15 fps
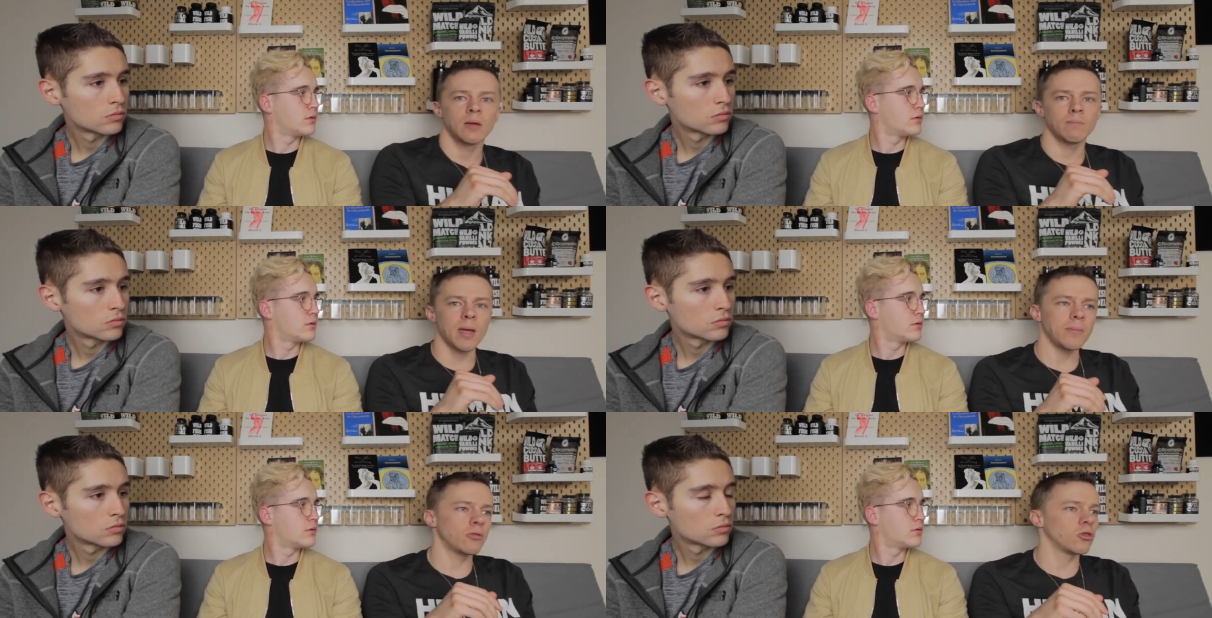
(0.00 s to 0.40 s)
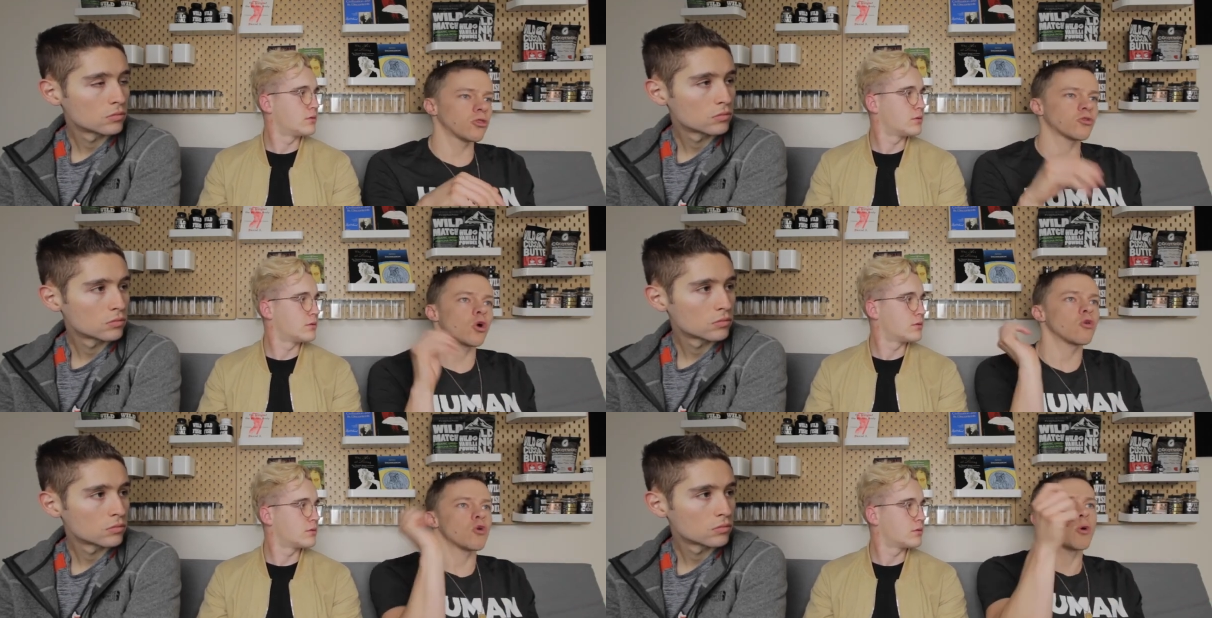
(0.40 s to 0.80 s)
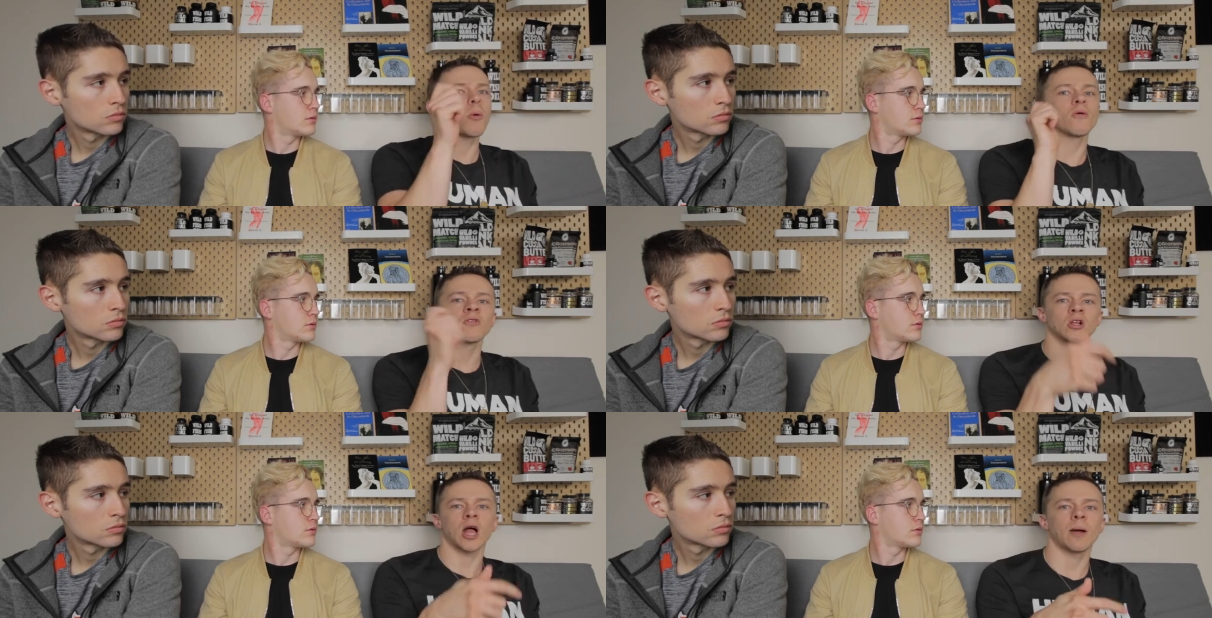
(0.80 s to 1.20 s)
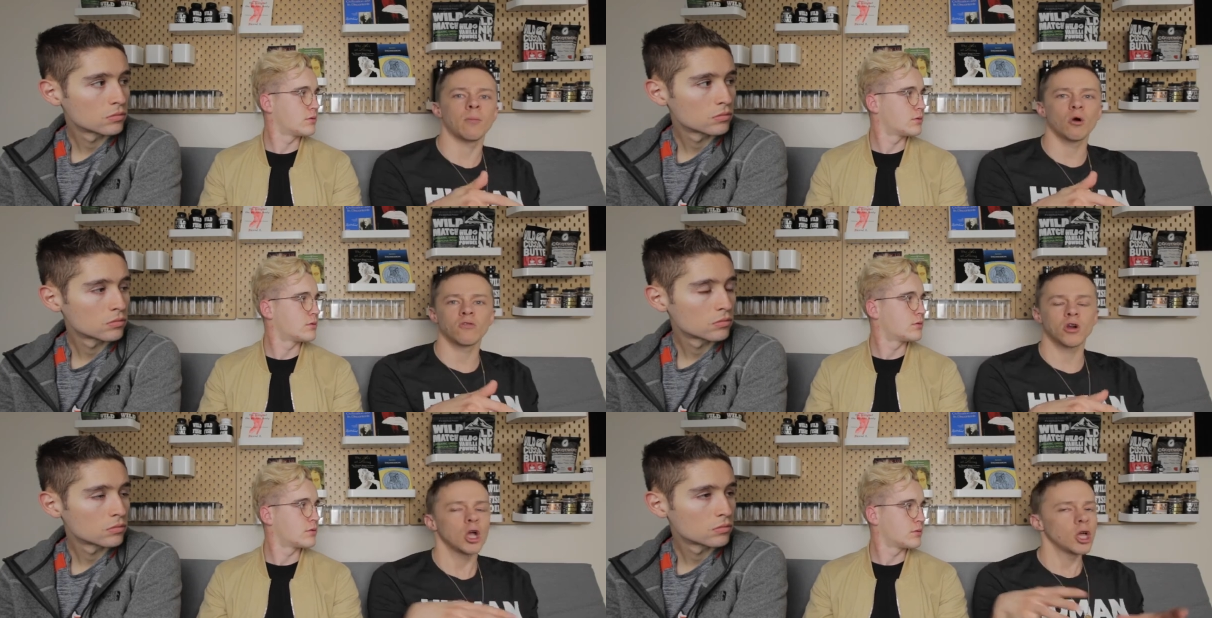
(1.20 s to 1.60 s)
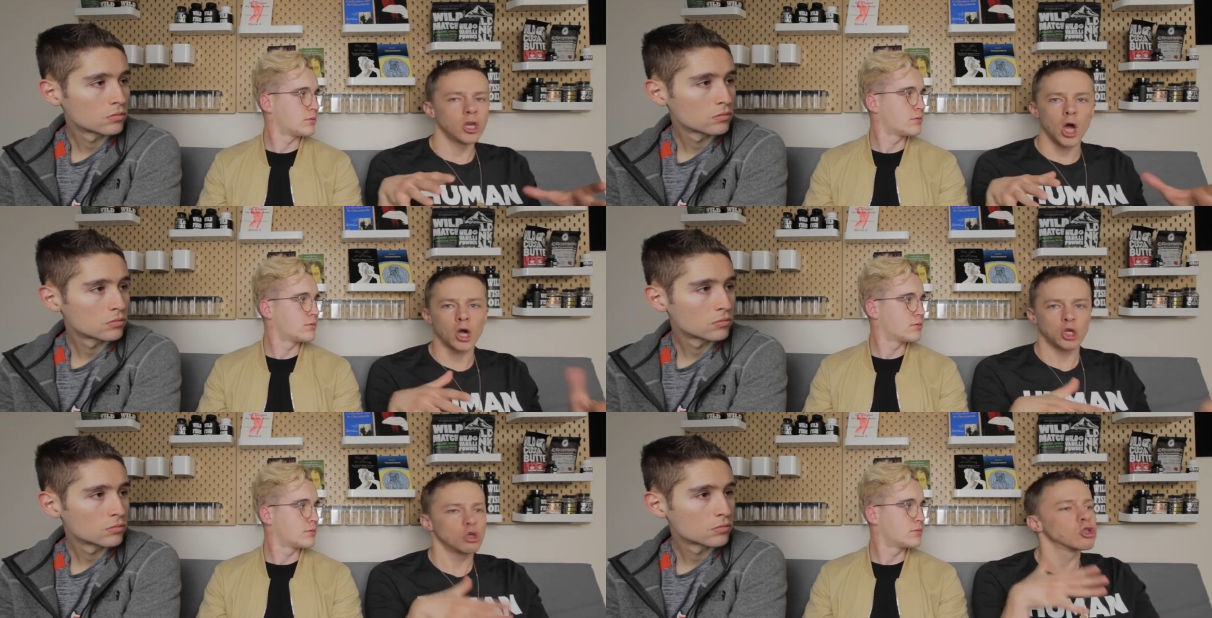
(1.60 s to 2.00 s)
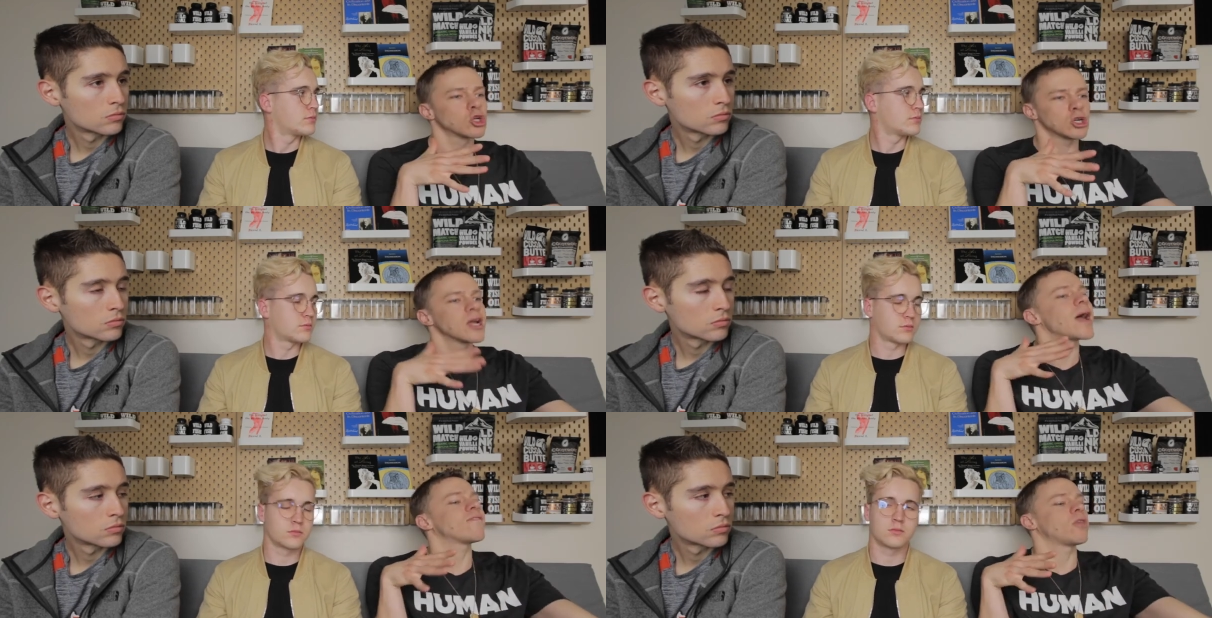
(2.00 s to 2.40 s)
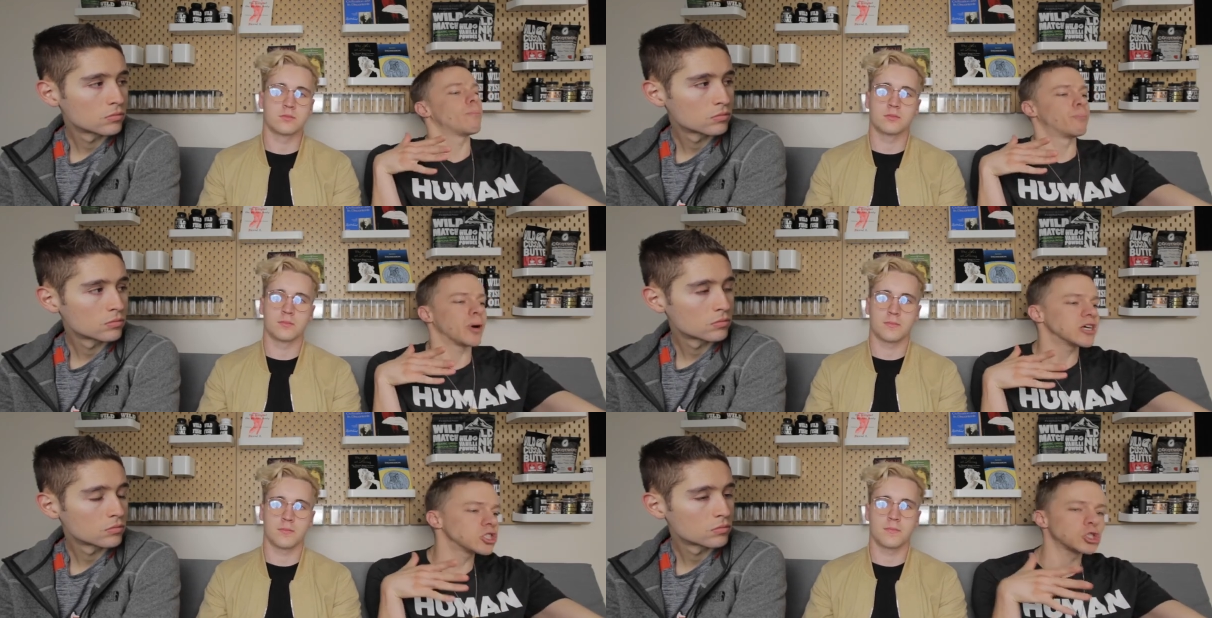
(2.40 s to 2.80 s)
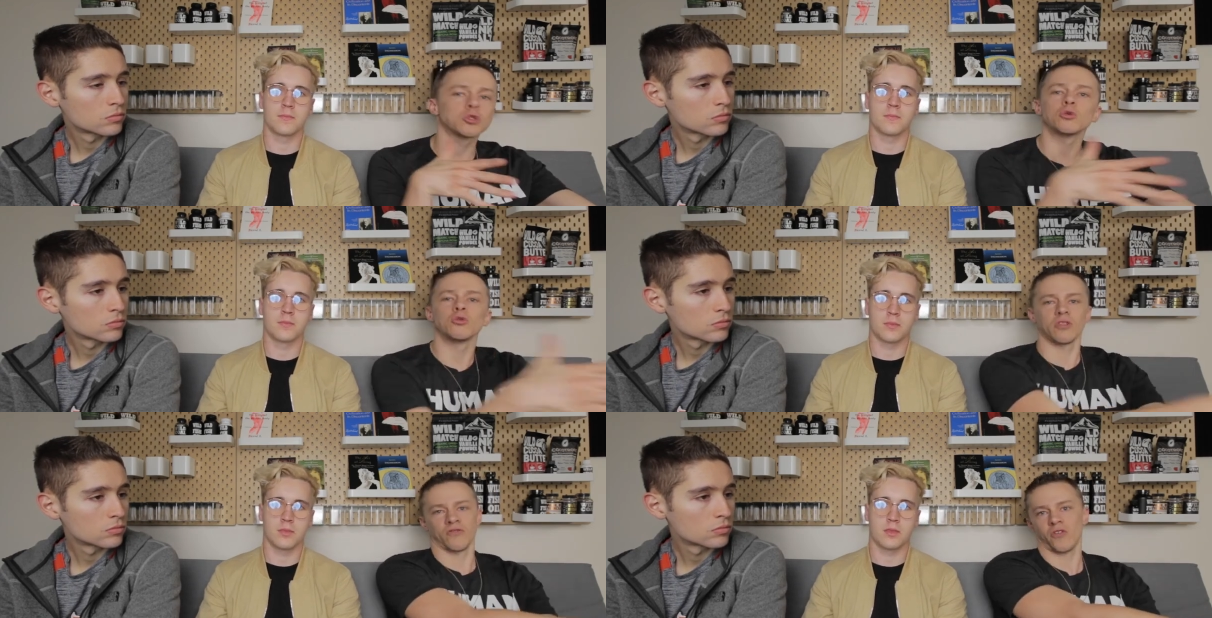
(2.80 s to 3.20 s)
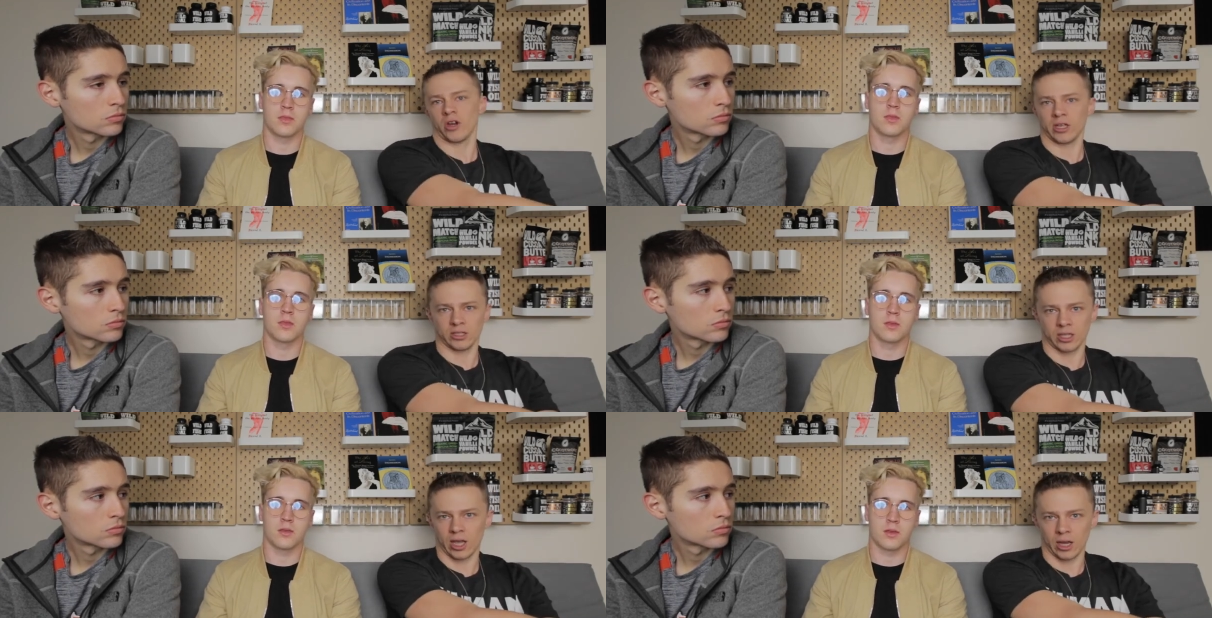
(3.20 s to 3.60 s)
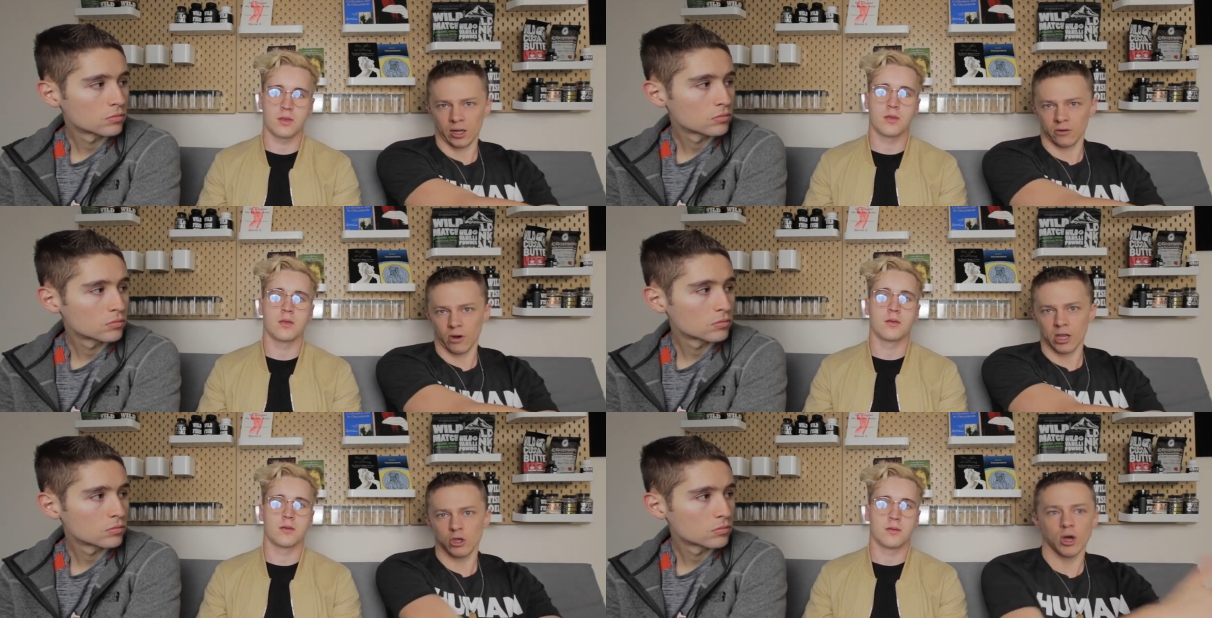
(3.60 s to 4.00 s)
Speaker 1: Maybe they'll throw a rope over and climb over. No, you literally have to bust through the freaking thing, right?